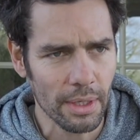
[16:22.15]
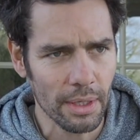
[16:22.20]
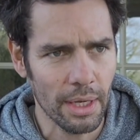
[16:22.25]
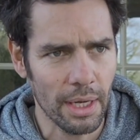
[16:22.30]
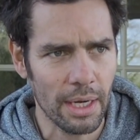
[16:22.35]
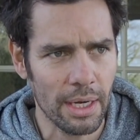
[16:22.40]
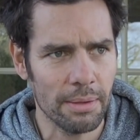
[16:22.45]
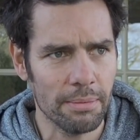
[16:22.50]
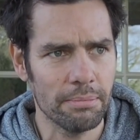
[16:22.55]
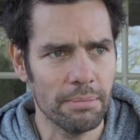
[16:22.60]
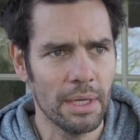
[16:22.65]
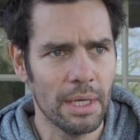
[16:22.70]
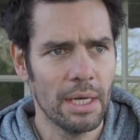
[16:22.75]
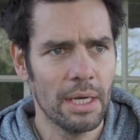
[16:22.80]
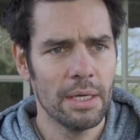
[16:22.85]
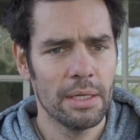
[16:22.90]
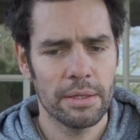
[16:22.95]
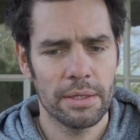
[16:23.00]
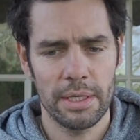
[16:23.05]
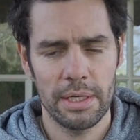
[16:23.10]

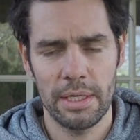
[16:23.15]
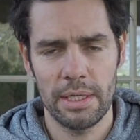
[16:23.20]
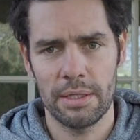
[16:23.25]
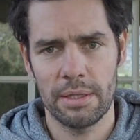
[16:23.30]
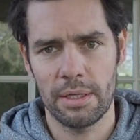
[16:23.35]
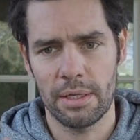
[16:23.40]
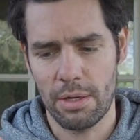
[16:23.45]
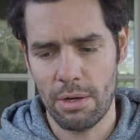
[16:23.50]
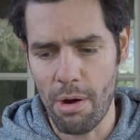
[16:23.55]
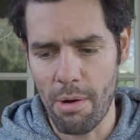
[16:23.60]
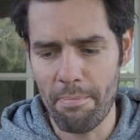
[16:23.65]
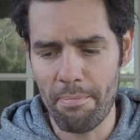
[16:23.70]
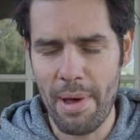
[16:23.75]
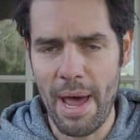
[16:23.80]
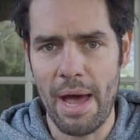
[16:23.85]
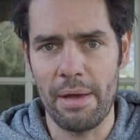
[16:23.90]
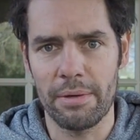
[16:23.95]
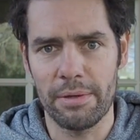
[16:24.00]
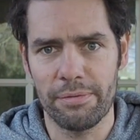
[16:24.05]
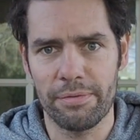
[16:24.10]
The
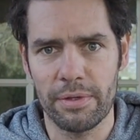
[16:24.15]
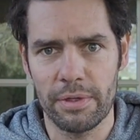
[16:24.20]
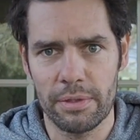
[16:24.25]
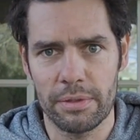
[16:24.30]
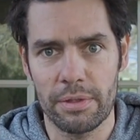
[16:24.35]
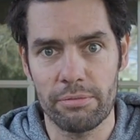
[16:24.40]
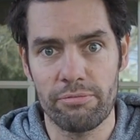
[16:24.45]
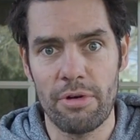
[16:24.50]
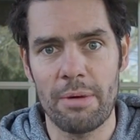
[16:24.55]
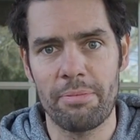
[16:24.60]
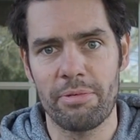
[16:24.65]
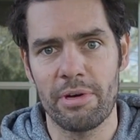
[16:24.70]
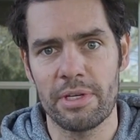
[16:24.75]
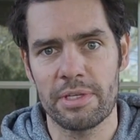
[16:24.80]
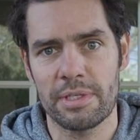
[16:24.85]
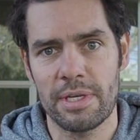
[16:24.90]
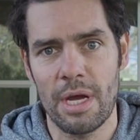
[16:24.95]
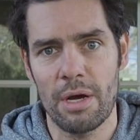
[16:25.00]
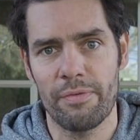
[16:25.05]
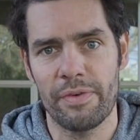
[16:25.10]
compound of the rubber
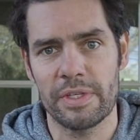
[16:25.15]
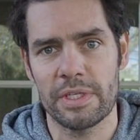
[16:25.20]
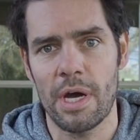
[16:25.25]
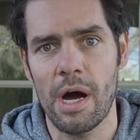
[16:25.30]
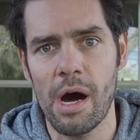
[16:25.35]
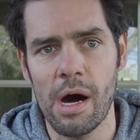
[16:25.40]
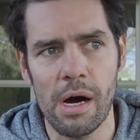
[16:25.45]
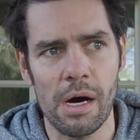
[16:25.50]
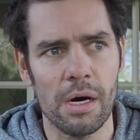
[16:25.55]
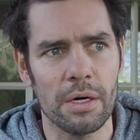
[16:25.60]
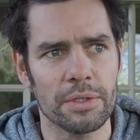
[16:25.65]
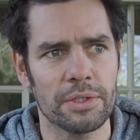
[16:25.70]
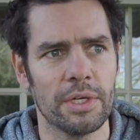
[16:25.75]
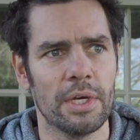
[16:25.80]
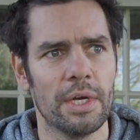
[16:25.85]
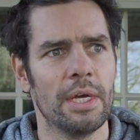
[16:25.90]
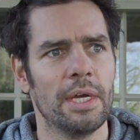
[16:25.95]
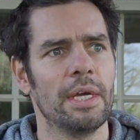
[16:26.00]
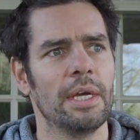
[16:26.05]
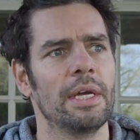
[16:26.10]
itself is hard.
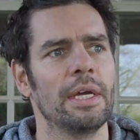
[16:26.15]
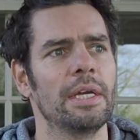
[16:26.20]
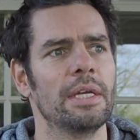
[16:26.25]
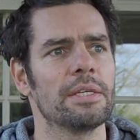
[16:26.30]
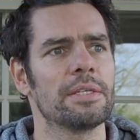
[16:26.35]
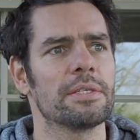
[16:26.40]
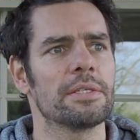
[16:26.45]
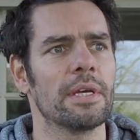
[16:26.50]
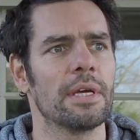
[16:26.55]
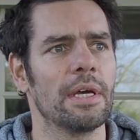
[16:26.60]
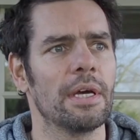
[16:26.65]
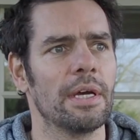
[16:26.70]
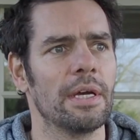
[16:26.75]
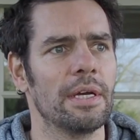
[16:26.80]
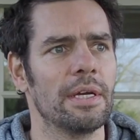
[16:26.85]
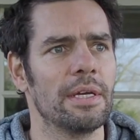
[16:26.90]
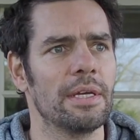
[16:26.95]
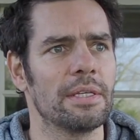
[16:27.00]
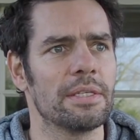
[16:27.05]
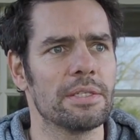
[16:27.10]

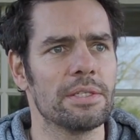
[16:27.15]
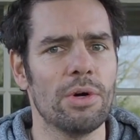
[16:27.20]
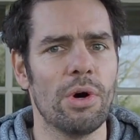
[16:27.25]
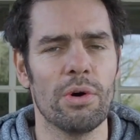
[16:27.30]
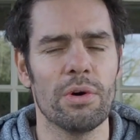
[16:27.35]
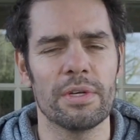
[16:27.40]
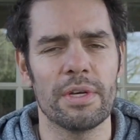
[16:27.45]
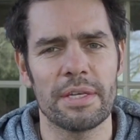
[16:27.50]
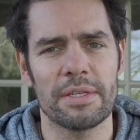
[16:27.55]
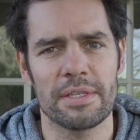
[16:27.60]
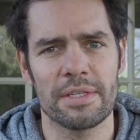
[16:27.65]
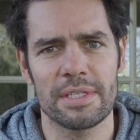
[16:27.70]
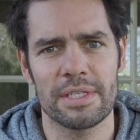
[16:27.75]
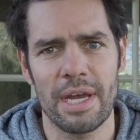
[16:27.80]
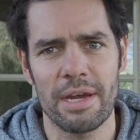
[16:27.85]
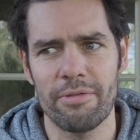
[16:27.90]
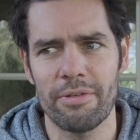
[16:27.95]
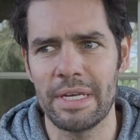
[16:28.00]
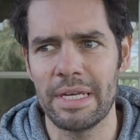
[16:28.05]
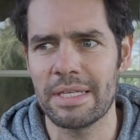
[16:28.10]
It's not
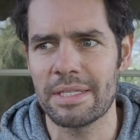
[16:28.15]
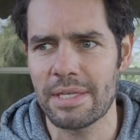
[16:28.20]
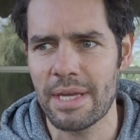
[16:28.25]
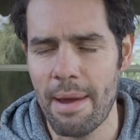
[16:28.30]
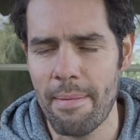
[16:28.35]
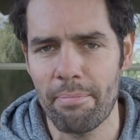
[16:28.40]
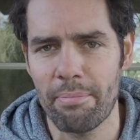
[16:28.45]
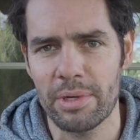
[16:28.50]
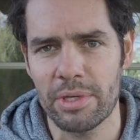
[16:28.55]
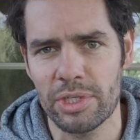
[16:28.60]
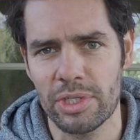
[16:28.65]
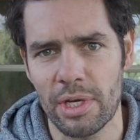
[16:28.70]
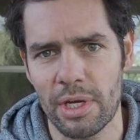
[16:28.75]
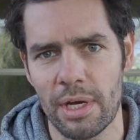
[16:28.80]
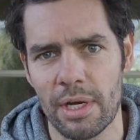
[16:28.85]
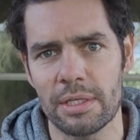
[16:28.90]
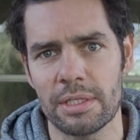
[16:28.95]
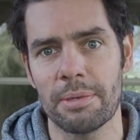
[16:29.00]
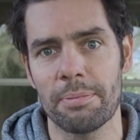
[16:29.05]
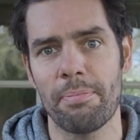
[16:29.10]
necessarily
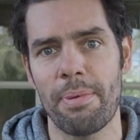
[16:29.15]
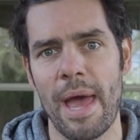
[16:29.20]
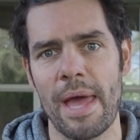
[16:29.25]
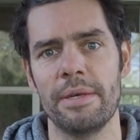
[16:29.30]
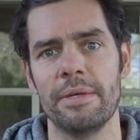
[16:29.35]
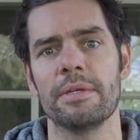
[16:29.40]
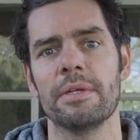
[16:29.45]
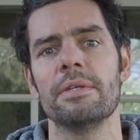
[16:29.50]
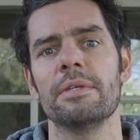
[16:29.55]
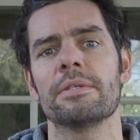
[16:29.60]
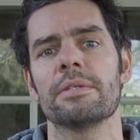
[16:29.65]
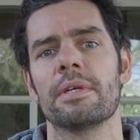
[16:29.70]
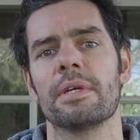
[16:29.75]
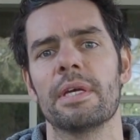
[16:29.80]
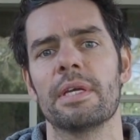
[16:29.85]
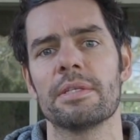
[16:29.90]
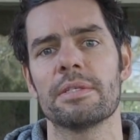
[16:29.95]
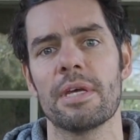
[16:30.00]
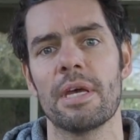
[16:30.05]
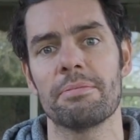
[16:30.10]
temperature dependent
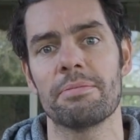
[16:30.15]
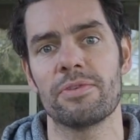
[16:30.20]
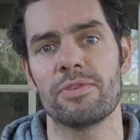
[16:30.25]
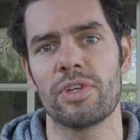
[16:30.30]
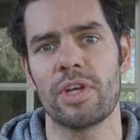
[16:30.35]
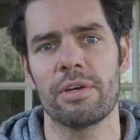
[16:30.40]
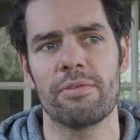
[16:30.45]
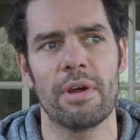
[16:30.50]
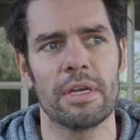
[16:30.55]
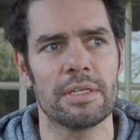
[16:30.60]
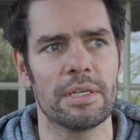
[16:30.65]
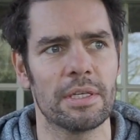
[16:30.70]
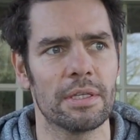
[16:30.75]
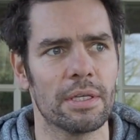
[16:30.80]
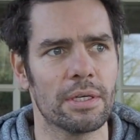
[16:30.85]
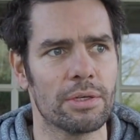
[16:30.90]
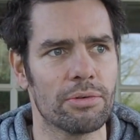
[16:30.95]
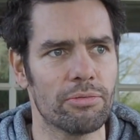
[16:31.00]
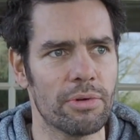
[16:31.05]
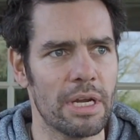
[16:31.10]
in terms of generating
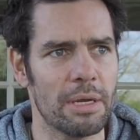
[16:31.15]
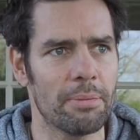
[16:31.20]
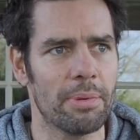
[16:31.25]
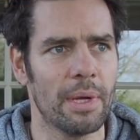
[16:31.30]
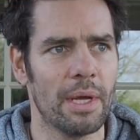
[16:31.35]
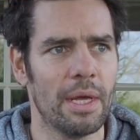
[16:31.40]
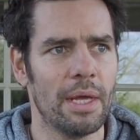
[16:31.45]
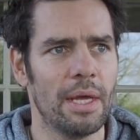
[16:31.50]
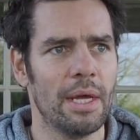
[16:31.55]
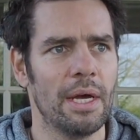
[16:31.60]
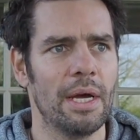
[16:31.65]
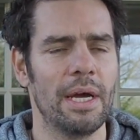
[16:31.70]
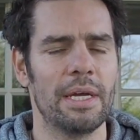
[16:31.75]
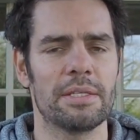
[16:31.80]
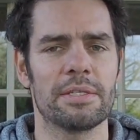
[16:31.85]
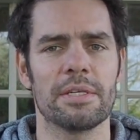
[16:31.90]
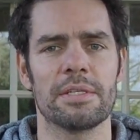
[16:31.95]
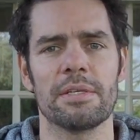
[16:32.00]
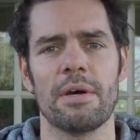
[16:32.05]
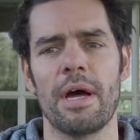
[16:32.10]
the grip.
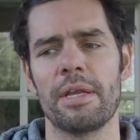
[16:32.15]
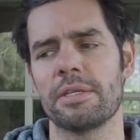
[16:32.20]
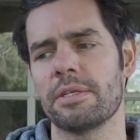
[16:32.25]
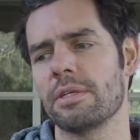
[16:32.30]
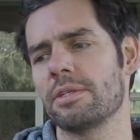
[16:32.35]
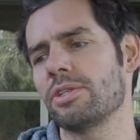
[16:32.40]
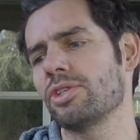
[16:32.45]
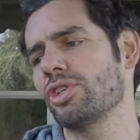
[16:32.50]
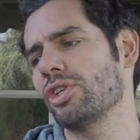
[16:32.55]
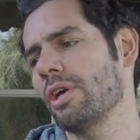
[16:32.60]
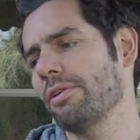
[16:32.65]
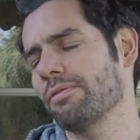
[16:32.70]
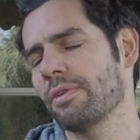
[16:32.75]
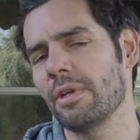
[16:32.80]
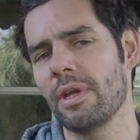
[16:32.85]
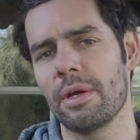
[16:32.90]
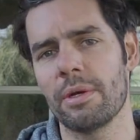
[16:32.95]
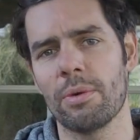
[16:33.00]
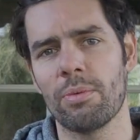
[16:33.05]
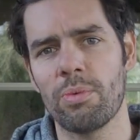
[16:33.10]
It's designed to shift a
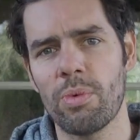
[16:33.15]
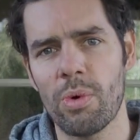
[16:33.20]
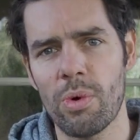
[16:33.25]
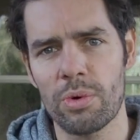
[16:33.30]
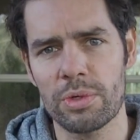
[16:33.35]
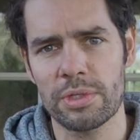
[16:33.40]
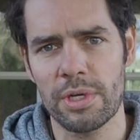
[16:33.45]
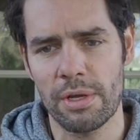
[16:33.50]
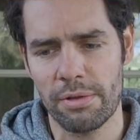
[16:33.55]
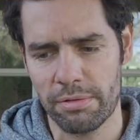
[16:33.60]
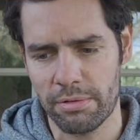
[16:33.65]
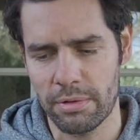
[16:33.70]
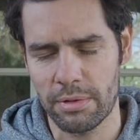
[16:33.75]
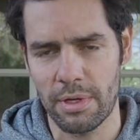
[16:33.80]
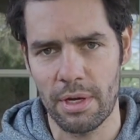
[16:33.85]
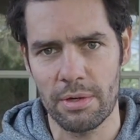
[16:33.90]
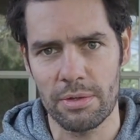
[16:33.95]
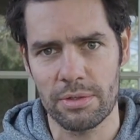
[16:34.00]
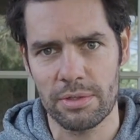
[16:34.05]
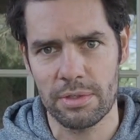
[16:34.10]
load of water through
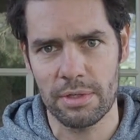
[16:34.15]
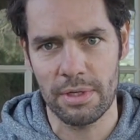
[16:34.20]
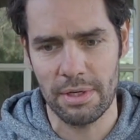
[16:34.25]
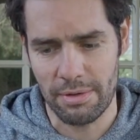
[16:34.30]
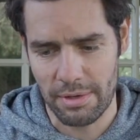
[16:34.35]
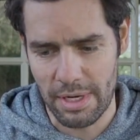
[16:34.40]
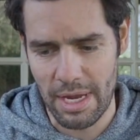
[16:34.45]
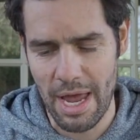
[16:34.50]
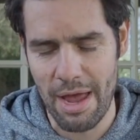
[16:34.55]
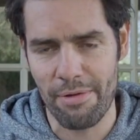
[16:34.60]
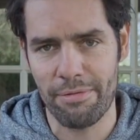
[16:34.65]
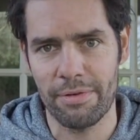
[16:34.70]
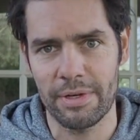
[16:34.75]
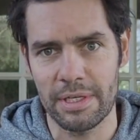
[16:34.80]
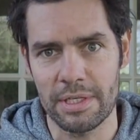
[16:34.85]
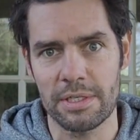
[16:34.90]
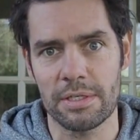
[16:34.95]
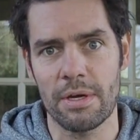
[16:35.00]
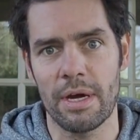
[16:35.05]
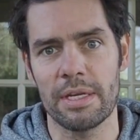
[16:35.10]
those
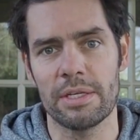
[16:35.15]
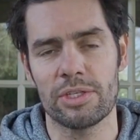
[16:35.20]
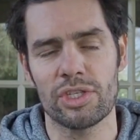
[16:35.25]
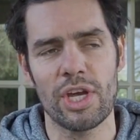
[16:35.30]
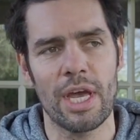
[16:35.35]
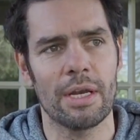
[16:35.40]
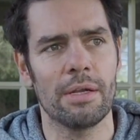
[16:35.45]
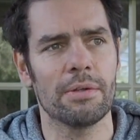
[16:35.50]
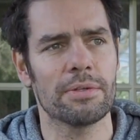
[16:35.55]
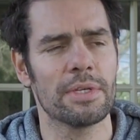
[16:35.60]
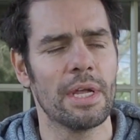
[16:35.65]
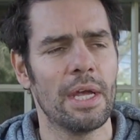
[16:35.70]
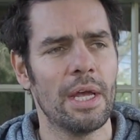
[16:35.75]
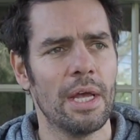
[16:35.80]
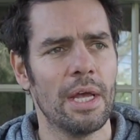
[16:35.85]
carefully designed channels.